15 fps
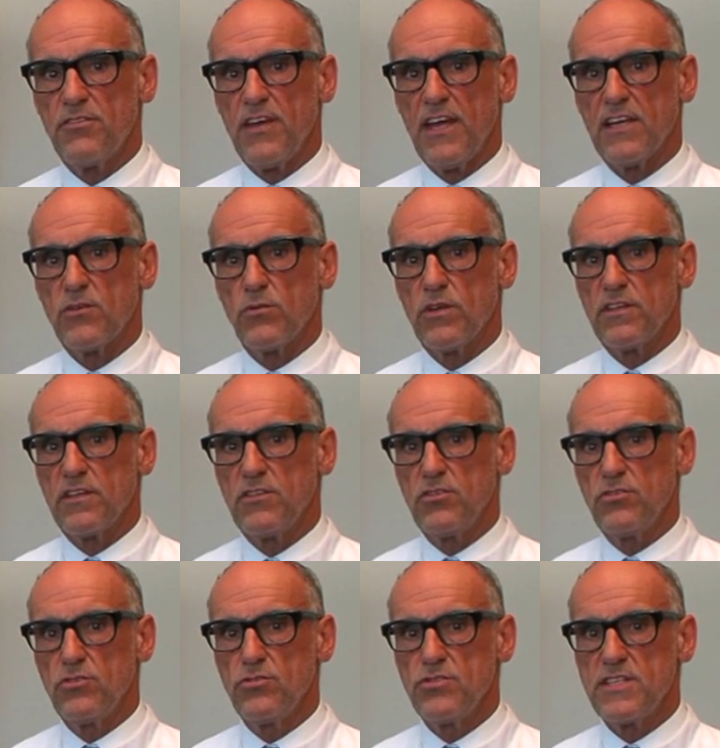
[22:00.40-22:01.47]
the fact whether
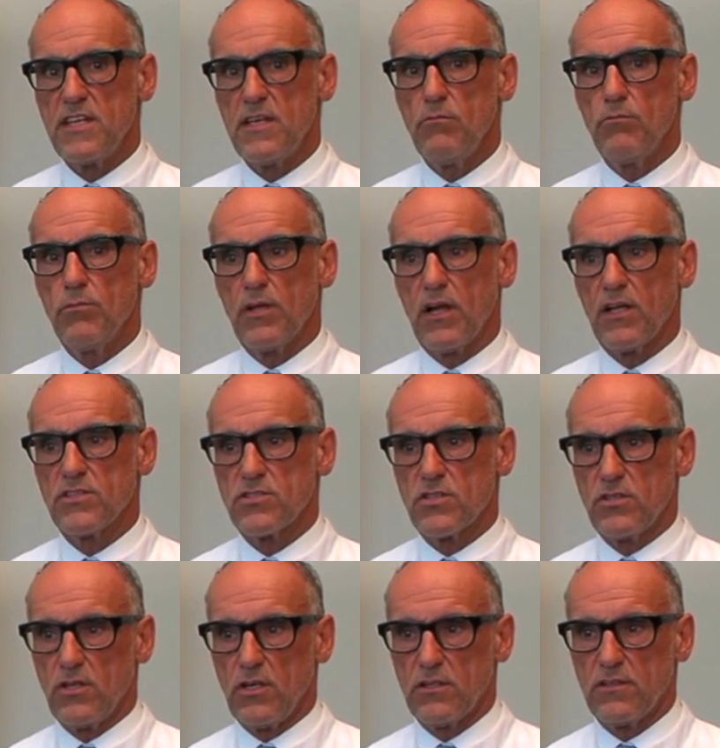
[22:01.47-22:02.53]
you use implants
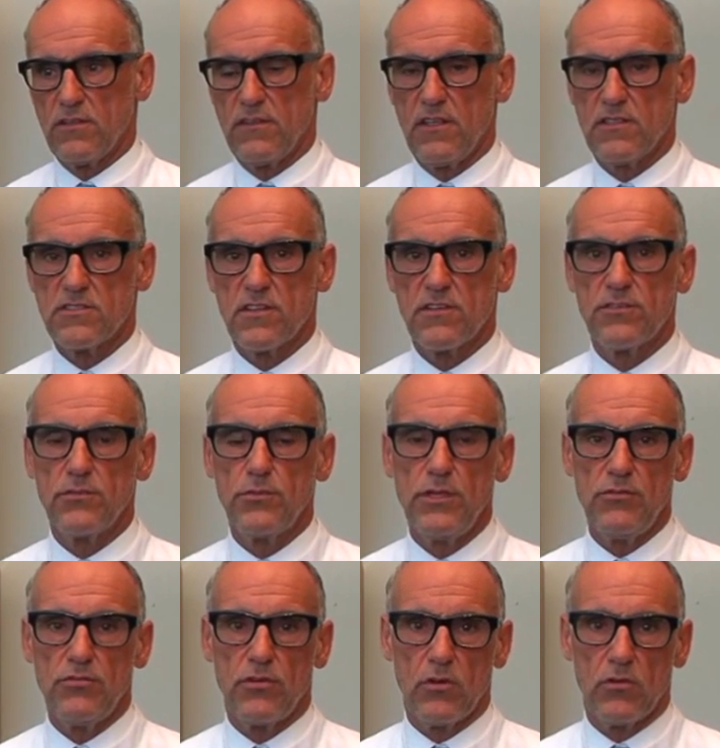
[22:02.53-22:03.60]
or not. There's a
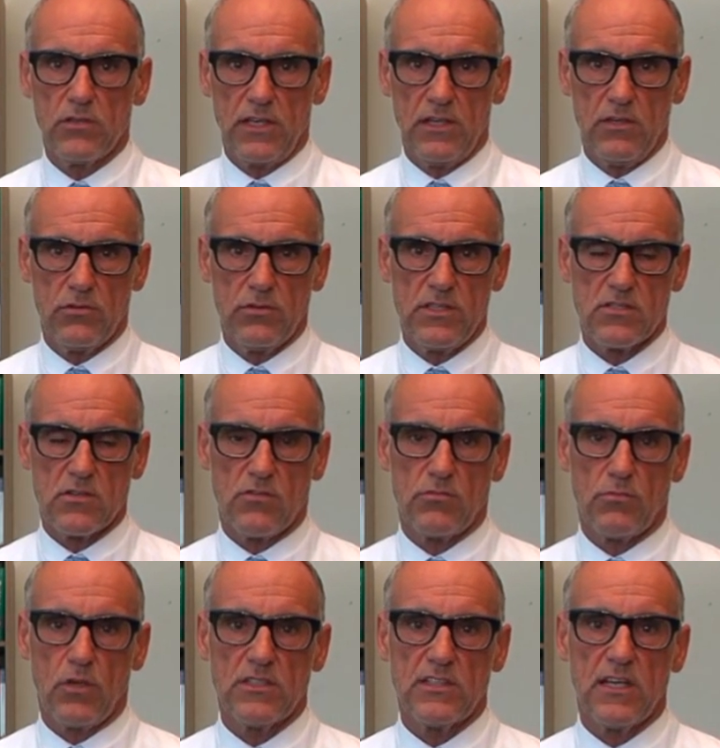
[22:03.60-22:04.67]
3-fold increase
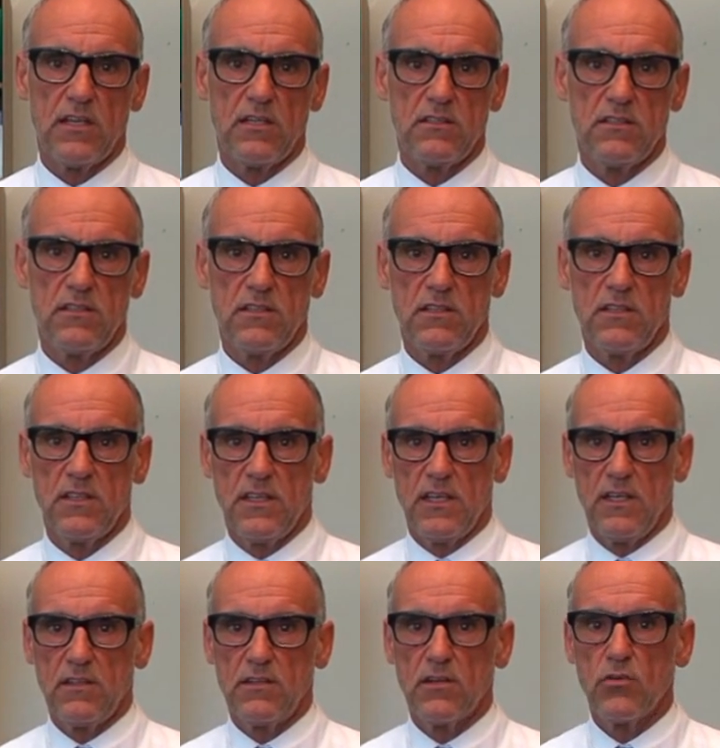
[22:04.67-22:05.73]
of mortality
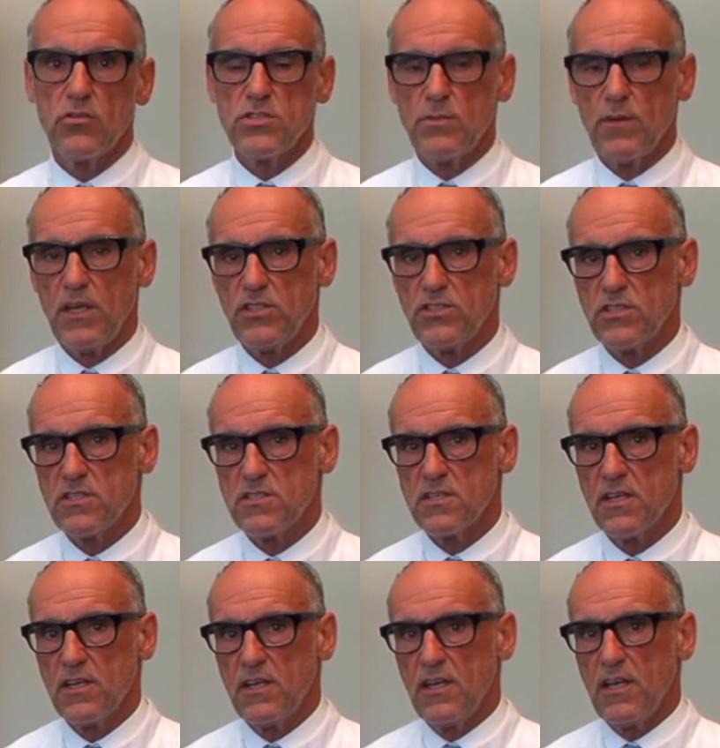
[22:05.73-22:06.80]
in those
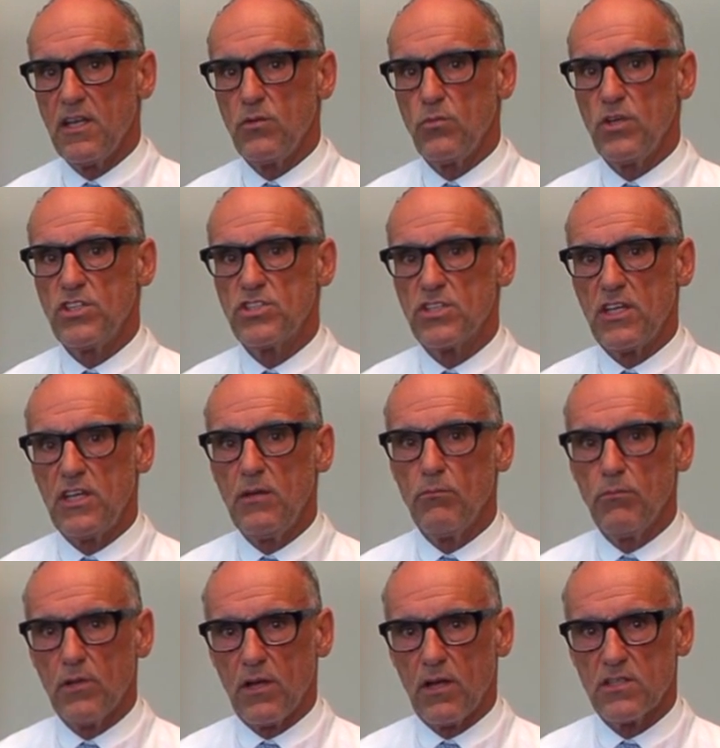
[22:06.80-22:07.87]
patients in which
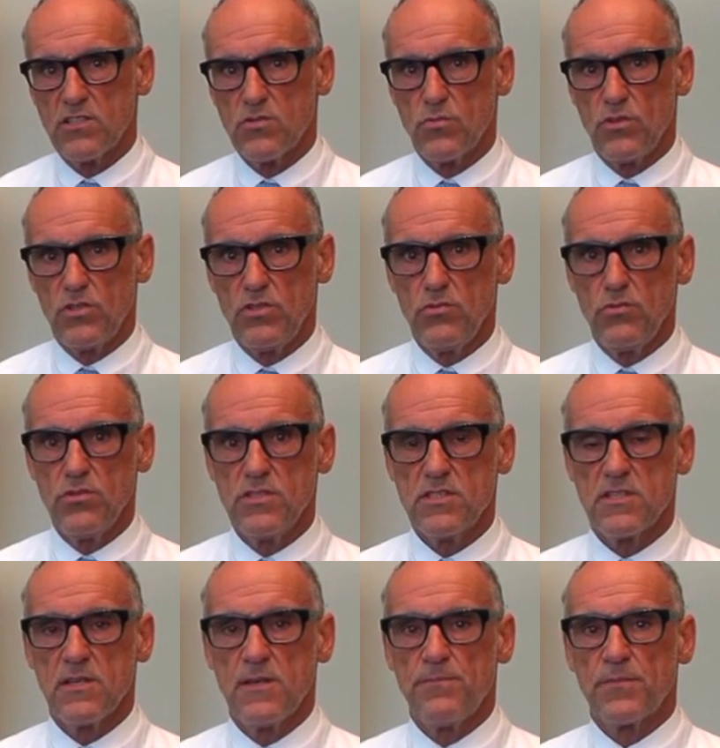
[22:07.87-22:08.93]
implants were
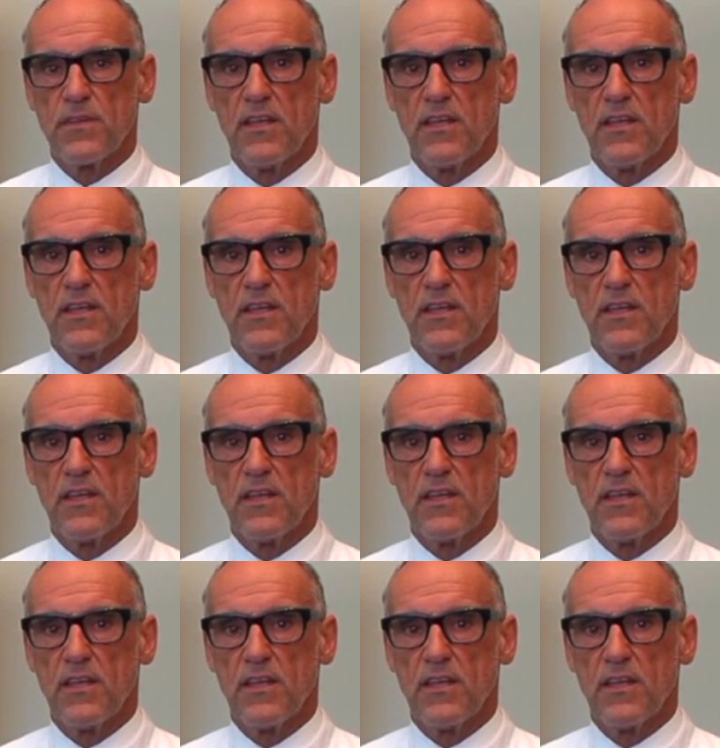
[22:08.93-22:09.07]
used